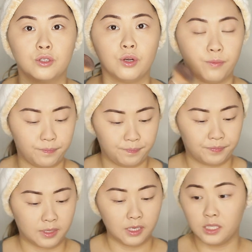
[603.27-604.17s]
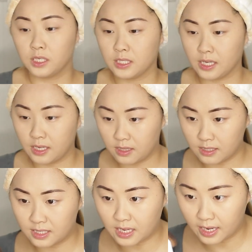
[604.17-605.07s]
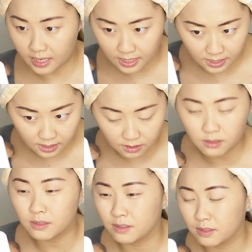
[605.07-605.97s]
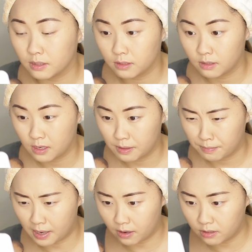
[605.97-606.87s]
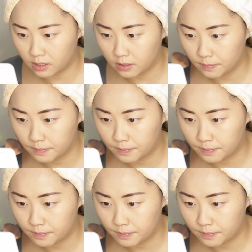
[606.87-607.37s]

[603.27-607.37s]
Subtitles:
So, it looks like the setting powder